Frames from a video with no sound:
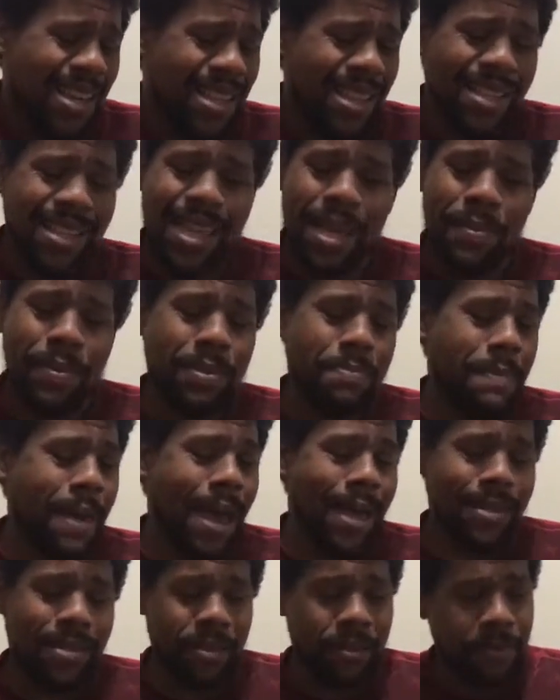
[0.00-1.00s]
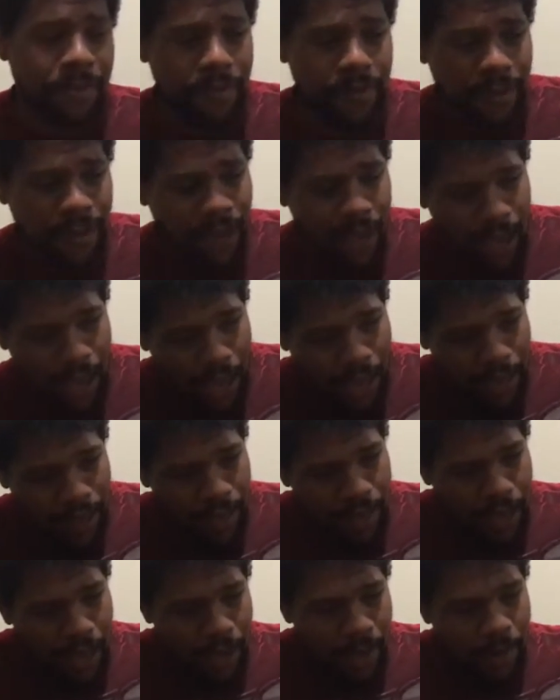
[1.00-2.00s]
This game is massive.
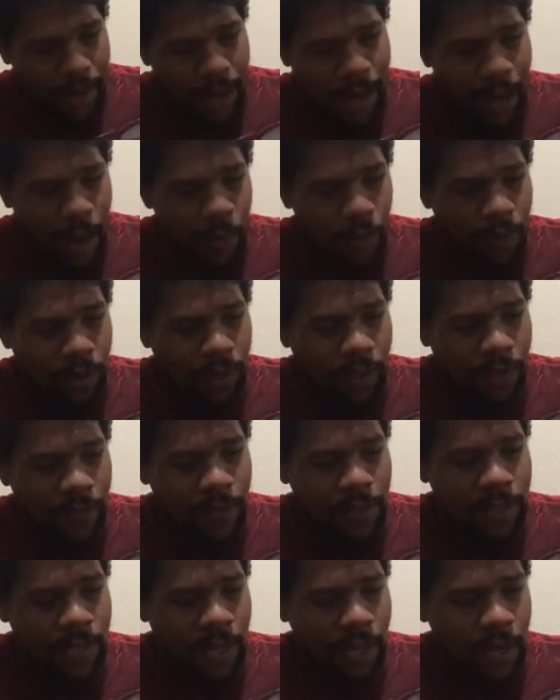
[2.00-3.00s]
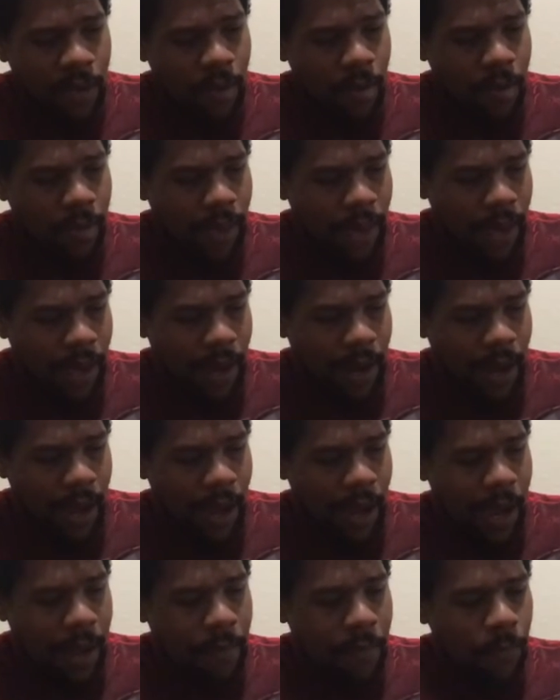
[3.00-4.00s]
I would love to tell you that
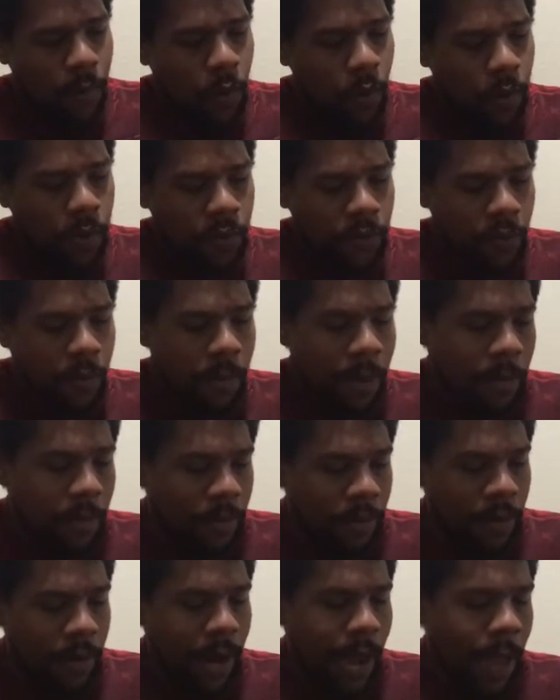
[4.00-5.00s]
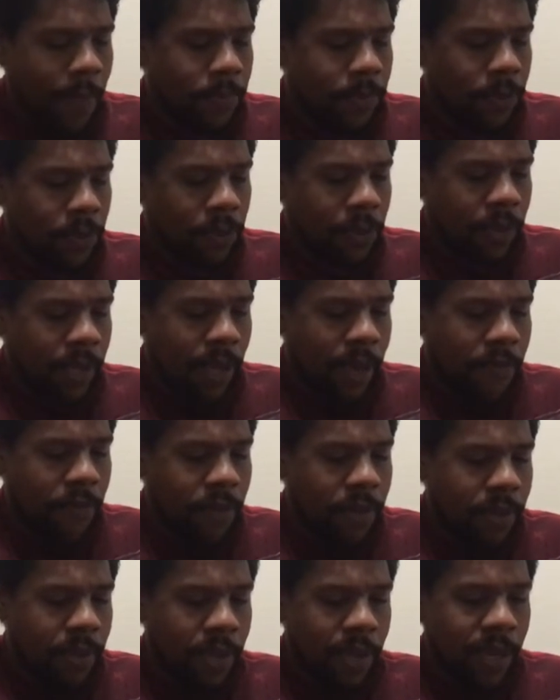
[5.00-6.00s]
I'm going to remember absolutely
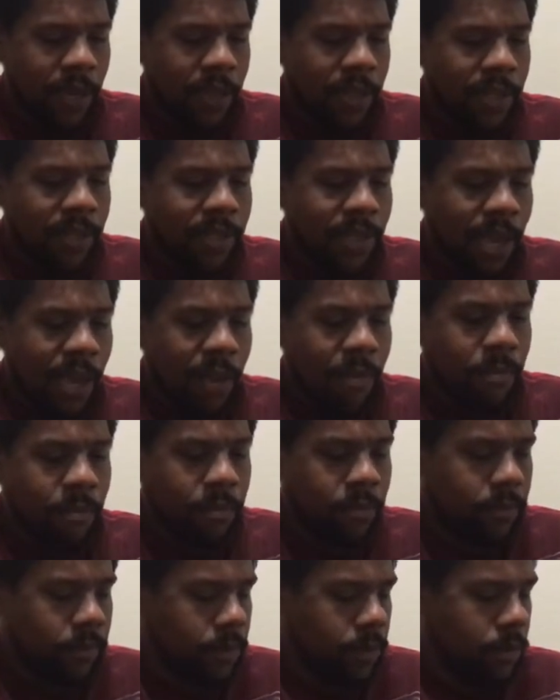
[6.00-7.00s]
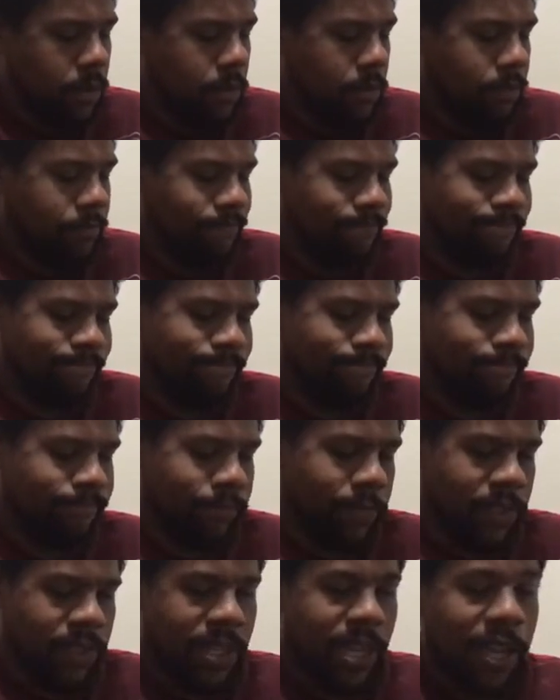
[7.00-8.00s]
everything in this game.
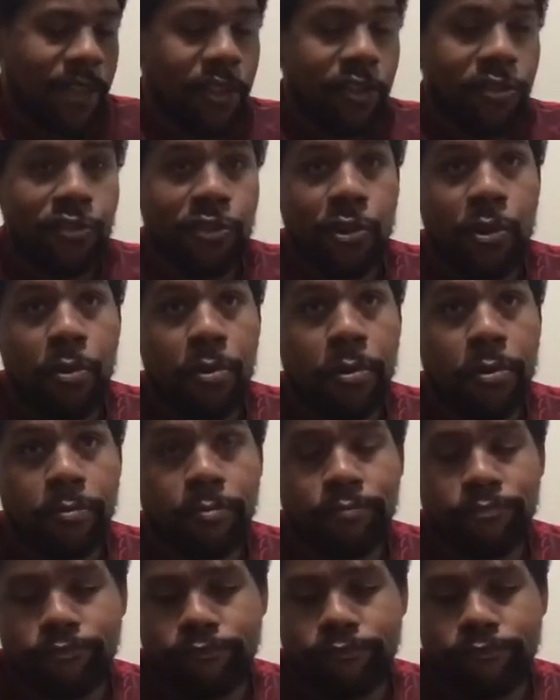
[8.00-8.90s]
Not the truth.